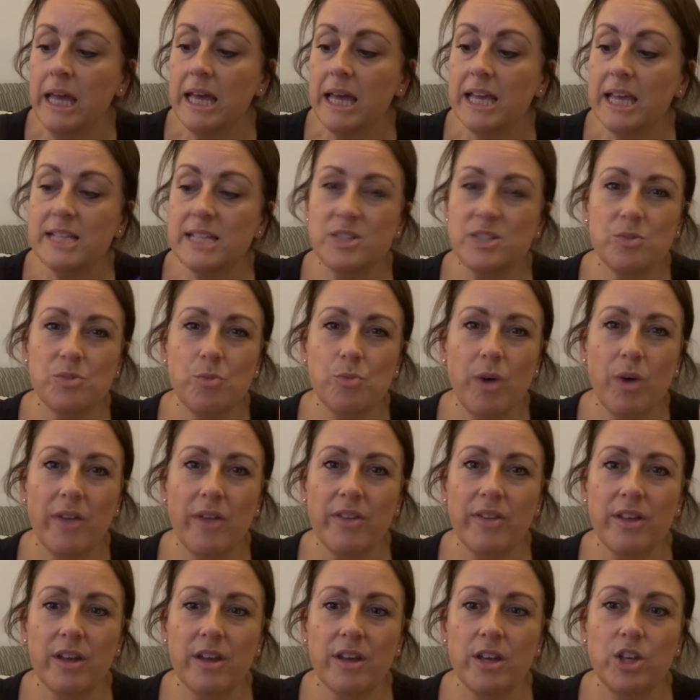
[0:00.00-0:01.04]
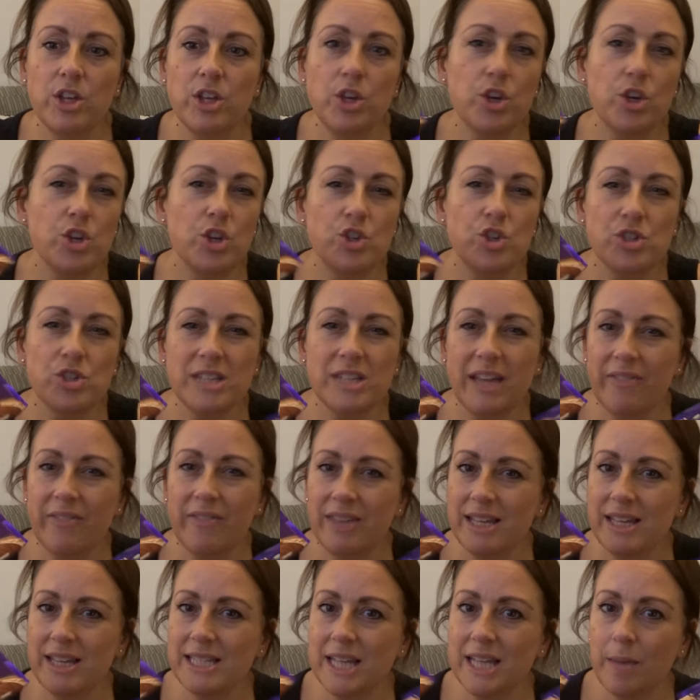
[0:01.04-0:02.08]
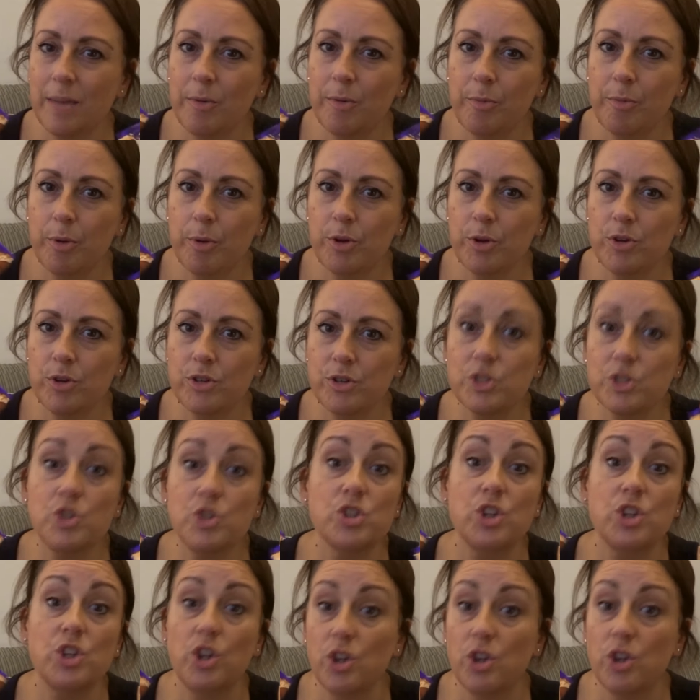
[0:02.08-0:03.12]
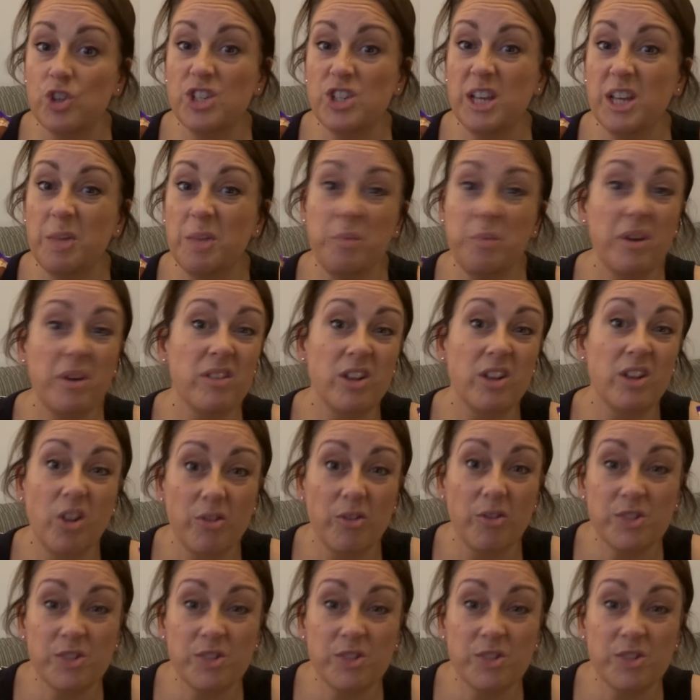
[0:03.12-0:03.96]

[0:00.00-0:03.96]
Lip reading: is somewhere that you can just get these type of products just a lot cheaper than a lot of